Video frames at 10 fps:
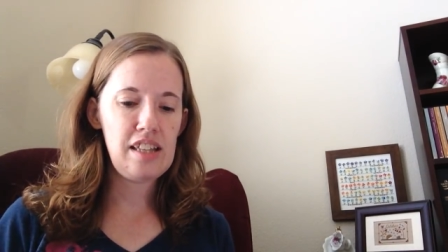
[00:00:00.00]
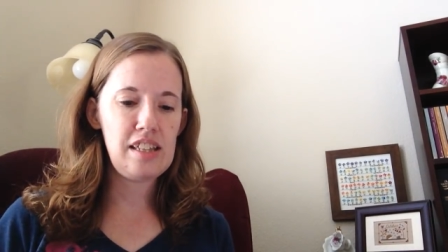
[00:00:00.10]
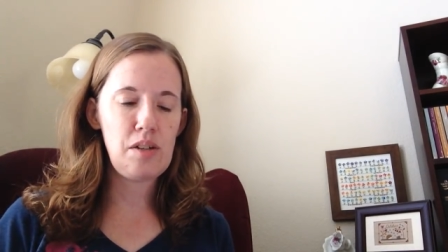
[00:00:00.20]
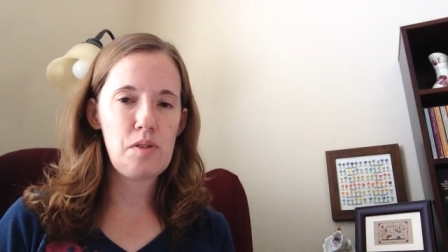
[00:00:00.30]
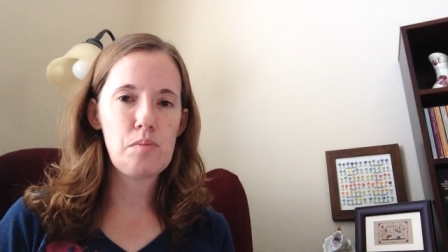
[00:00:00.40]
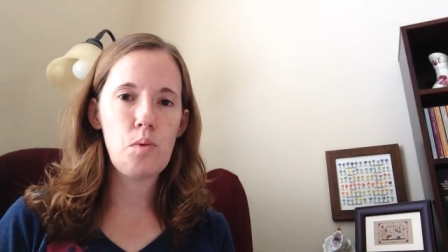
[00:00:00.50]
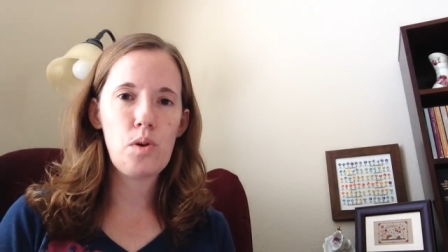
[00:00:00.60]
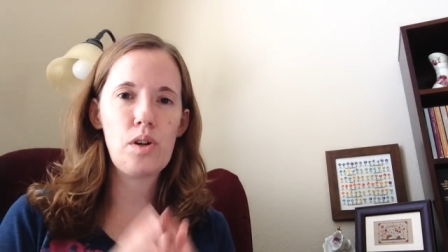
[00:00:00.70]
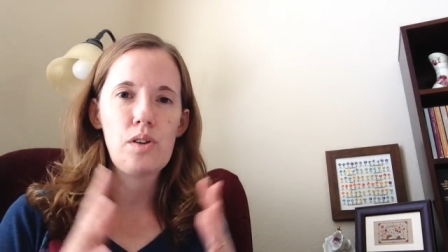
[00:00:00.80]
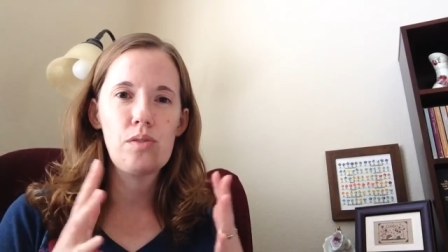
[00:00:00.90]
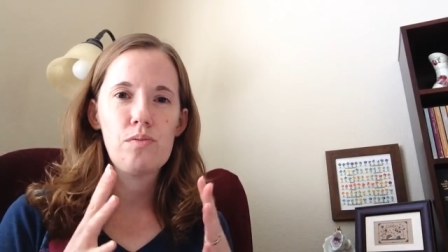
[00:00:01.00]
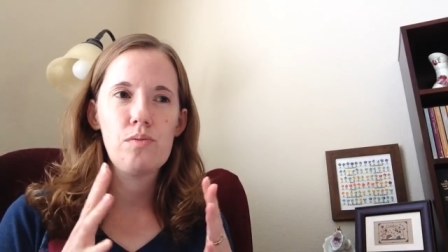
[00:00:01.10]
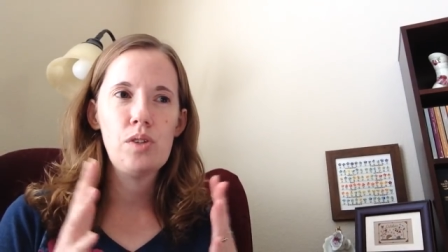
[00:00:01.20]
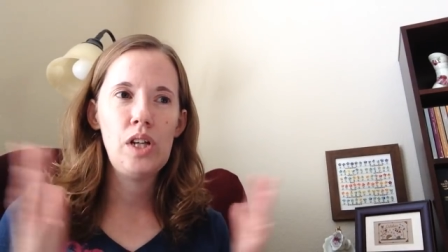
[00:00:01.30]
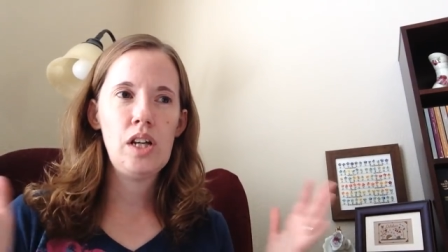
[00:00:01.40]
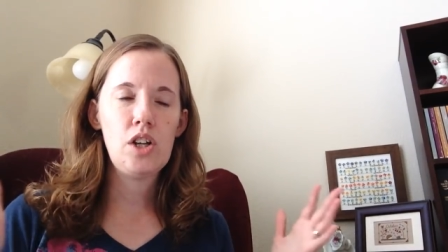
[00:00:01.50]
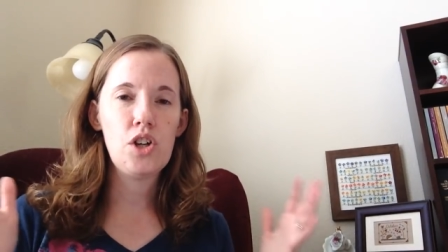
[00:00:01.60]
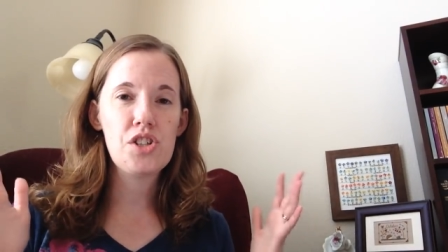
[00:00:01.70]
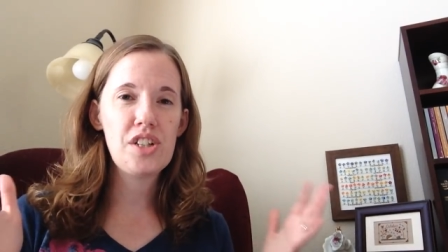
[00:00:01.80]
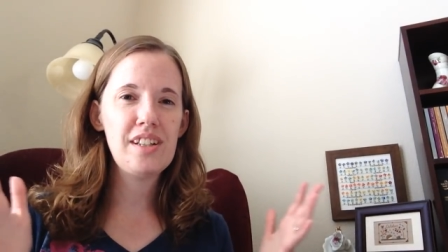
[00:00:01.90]
there was more
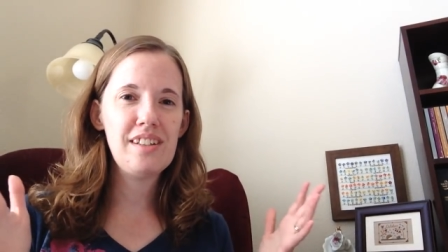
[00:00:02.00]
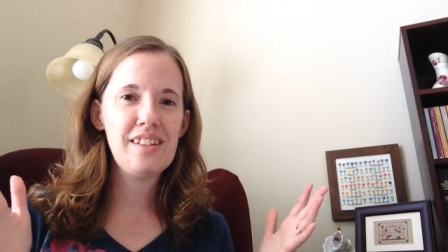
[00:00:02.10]
cushion